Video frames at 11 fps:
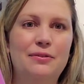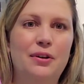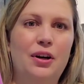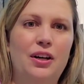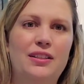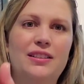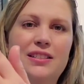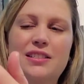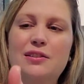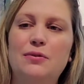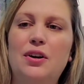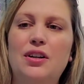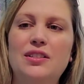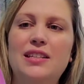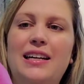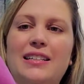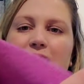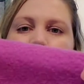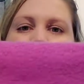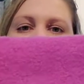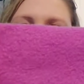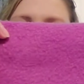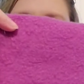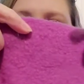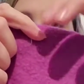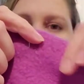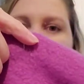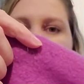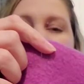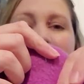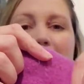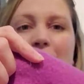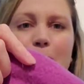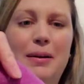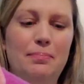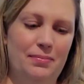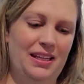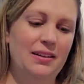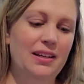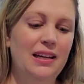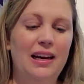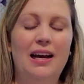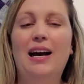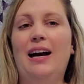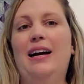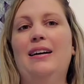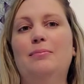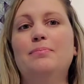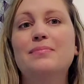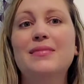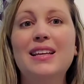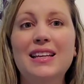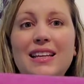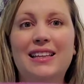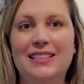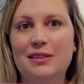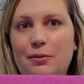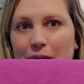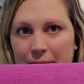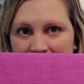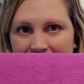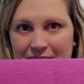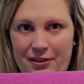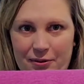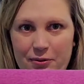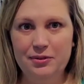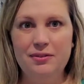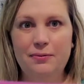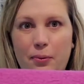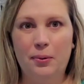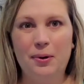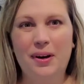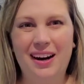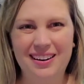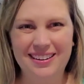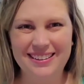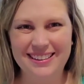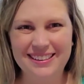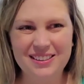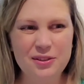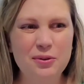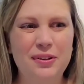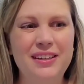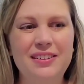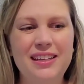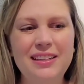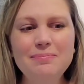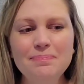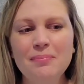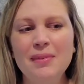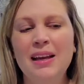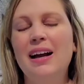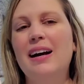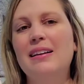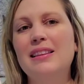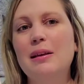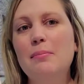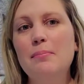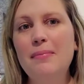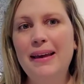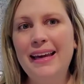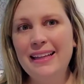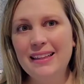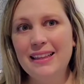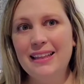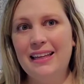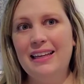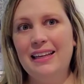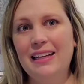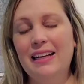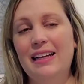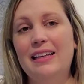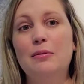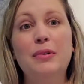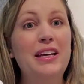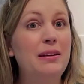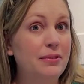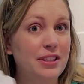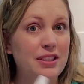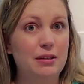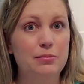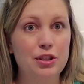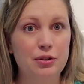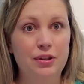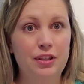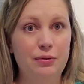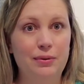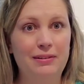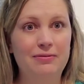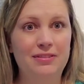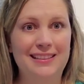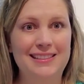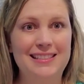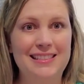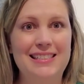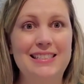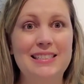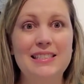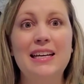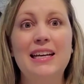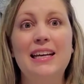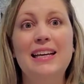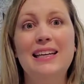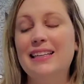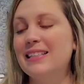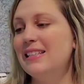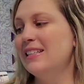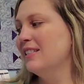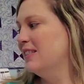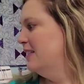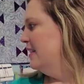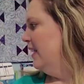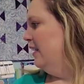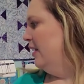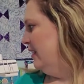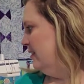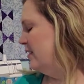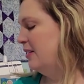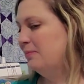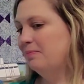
a wrong. This is a wrong side, it's smooth. This is the right side, it's bumpy. This is what I'm going to use for our little tutorial here. The main thing and the main reason I'm showing you what fleece is it is not